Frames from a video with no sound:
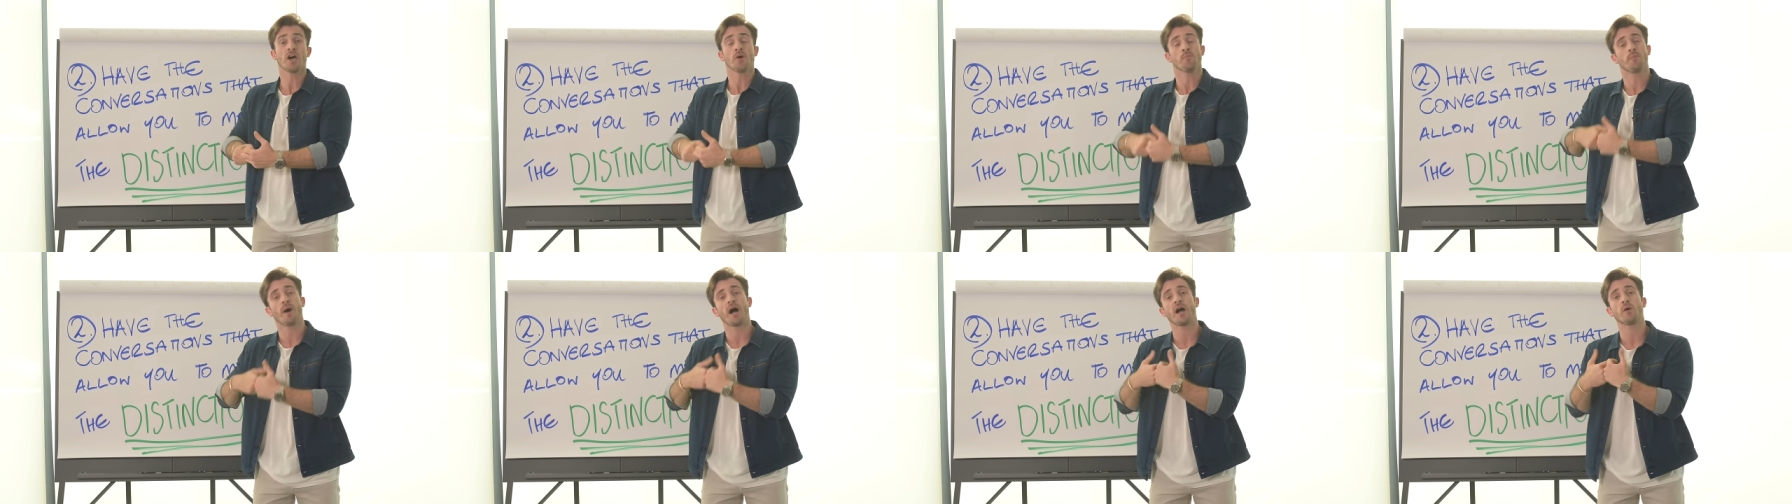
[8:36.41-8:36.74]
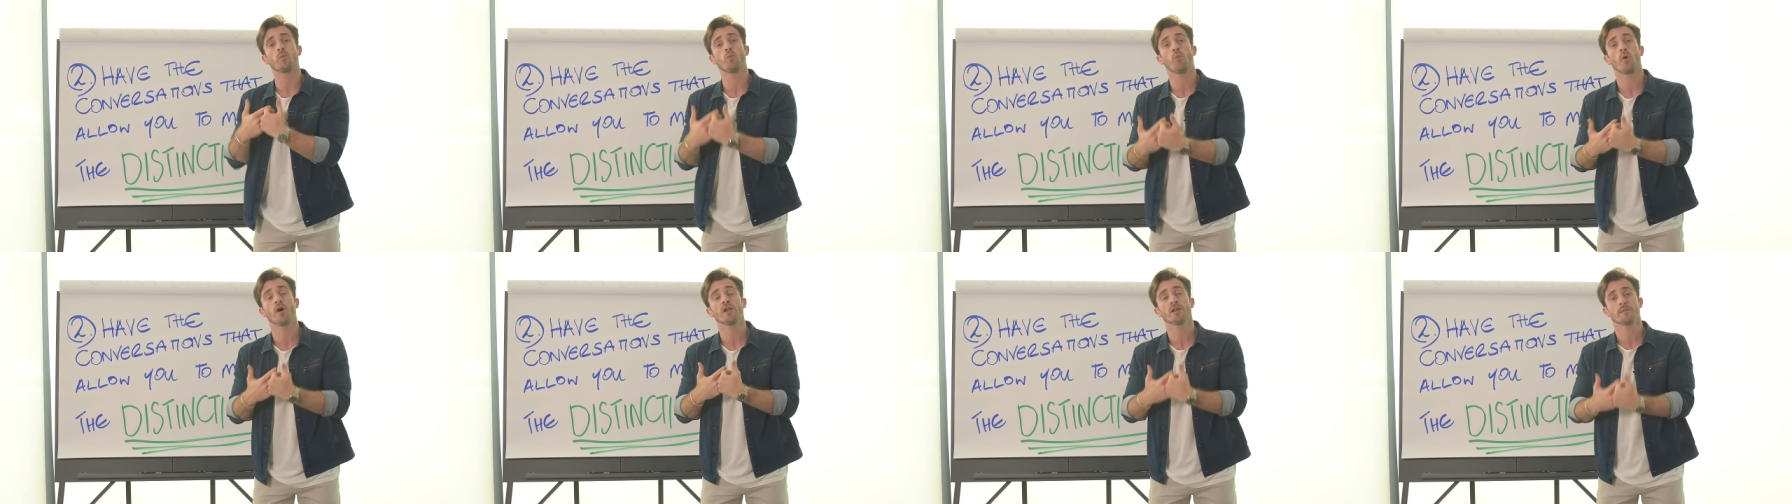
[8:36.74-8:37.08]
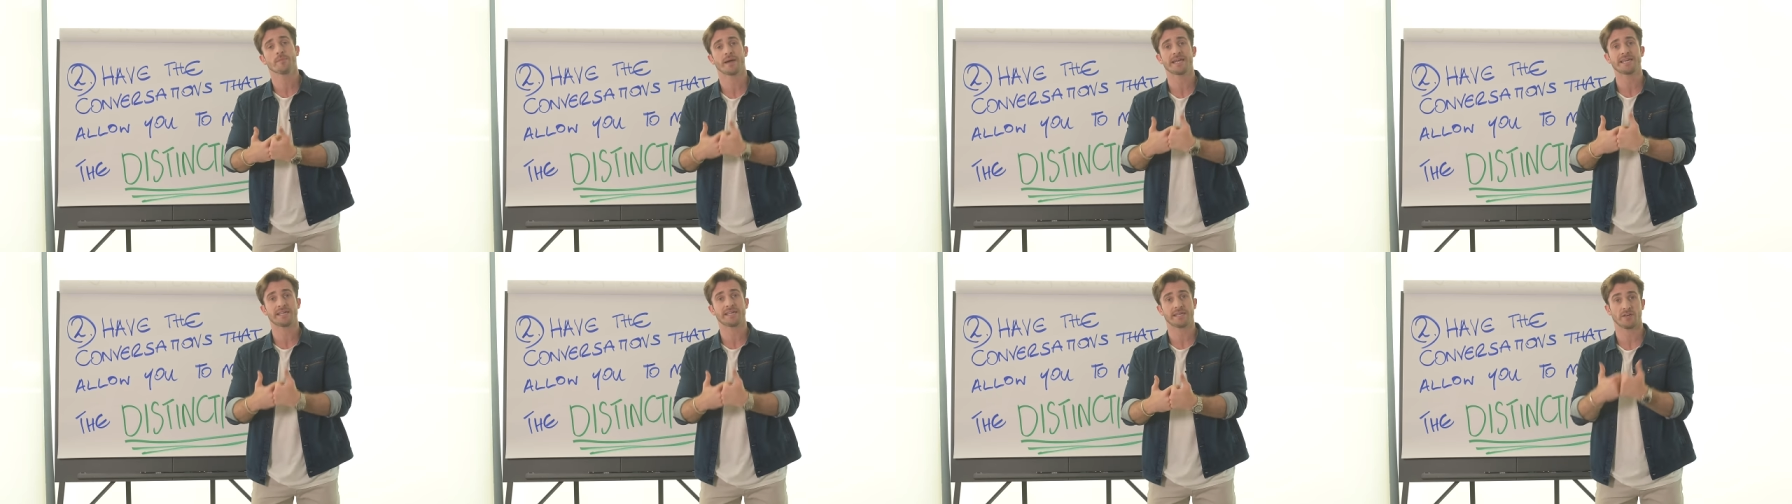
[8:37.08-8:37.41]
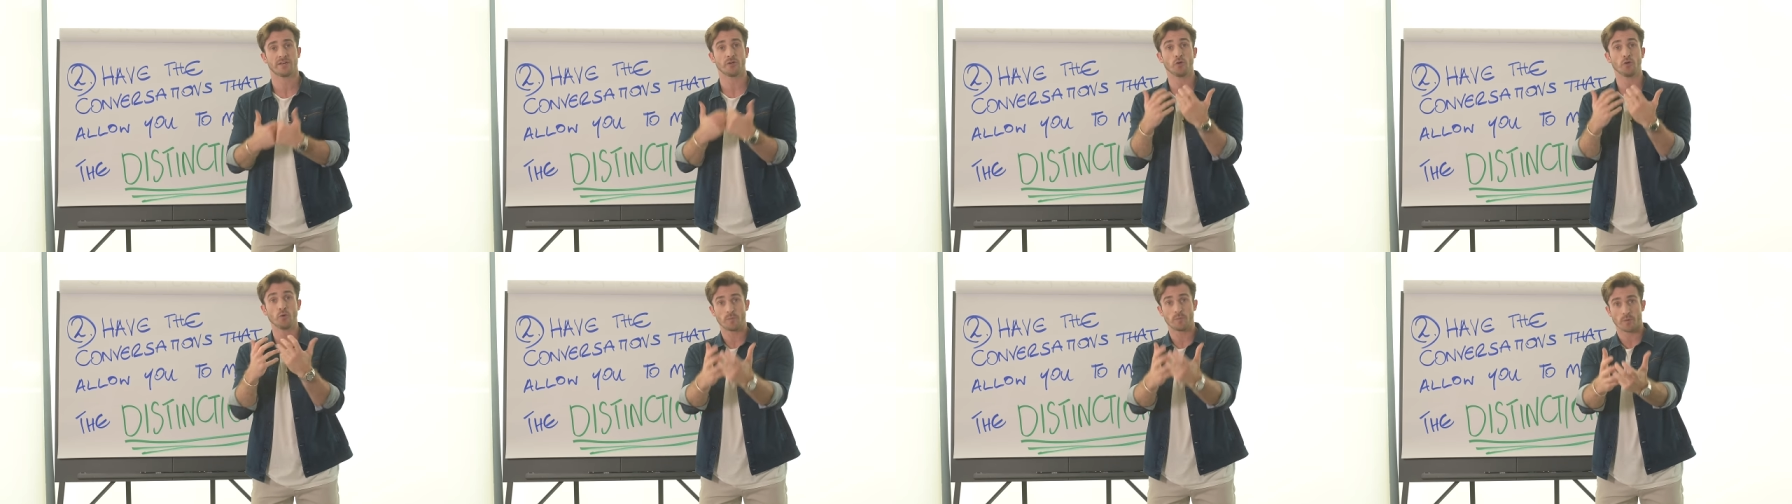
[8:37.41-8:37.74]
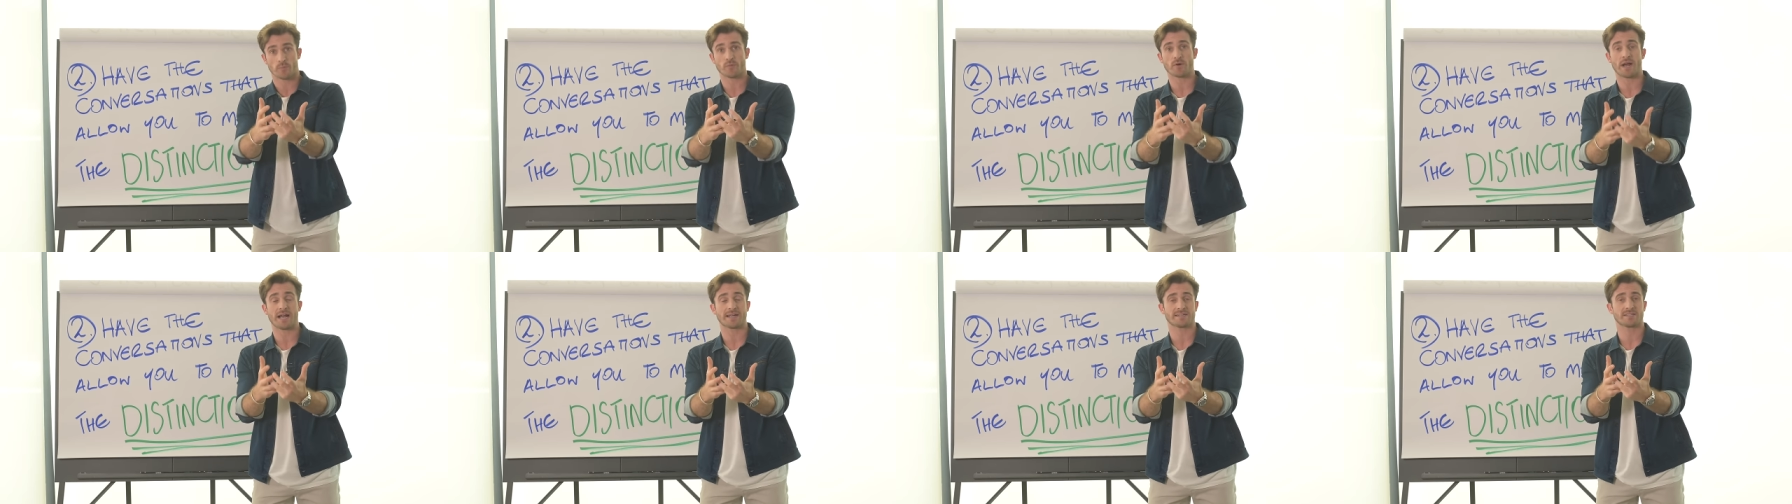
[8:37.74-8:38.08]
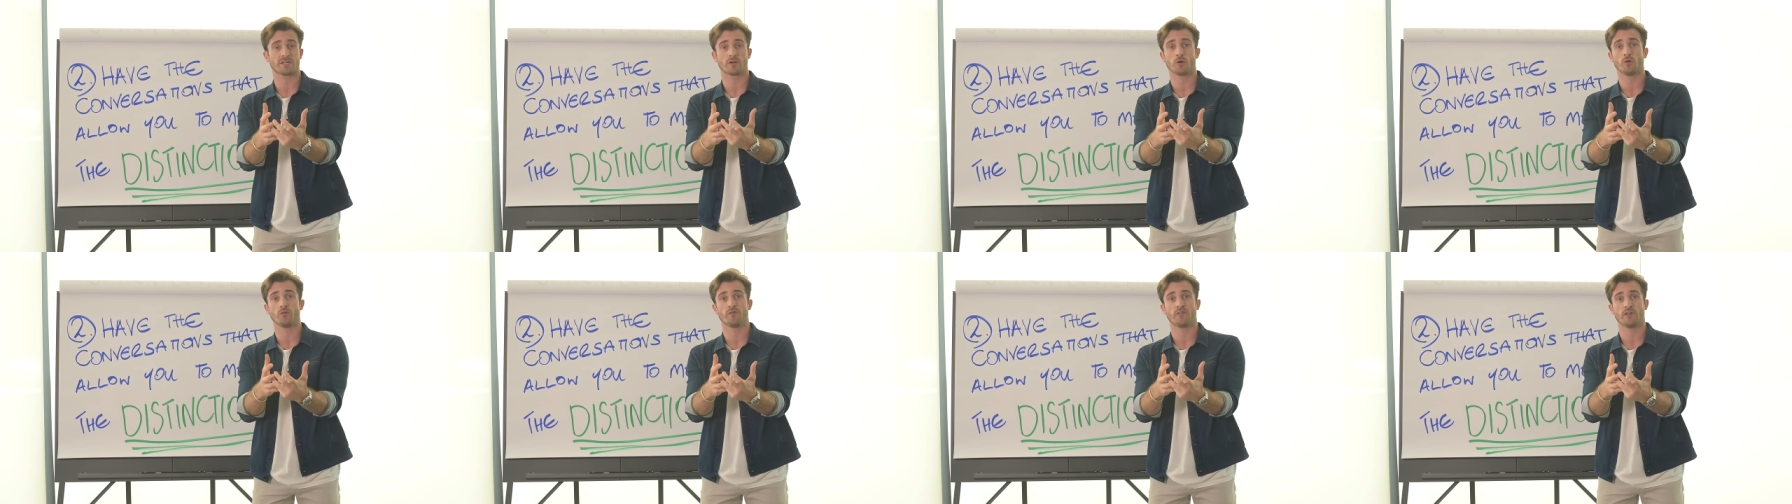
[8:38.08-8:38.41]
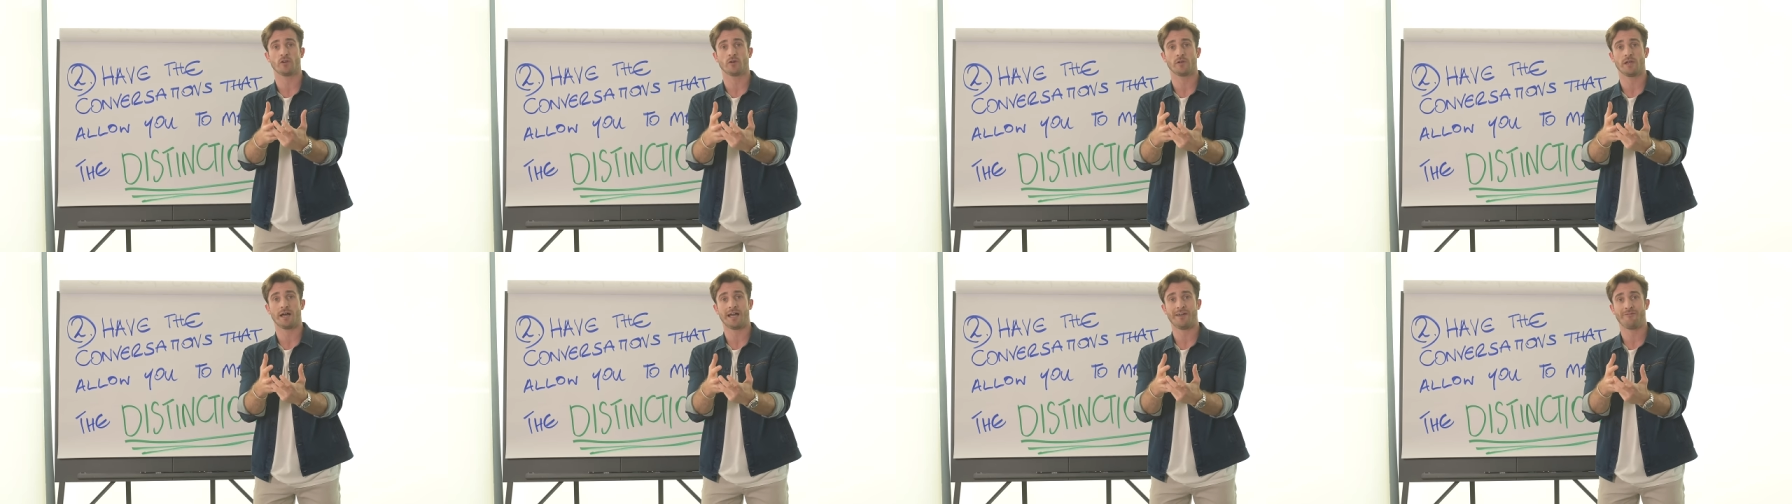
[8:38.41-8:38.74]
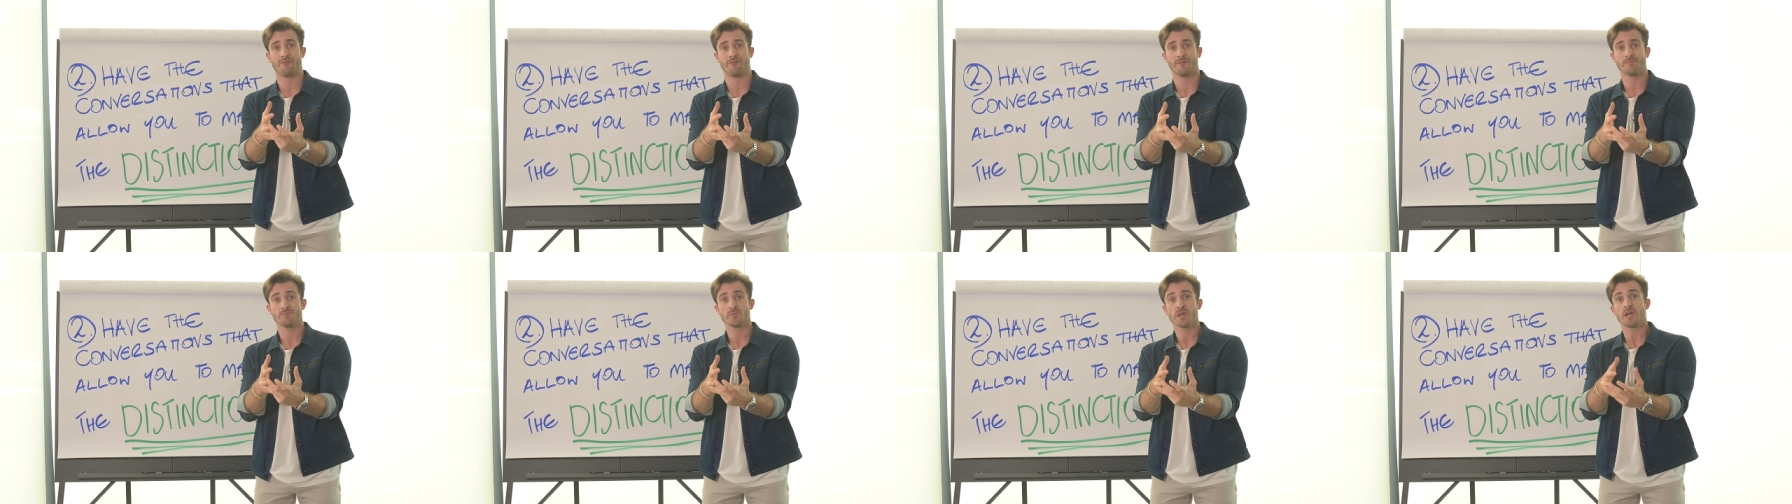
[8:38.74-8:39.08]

but I want to make it uber practical for your life.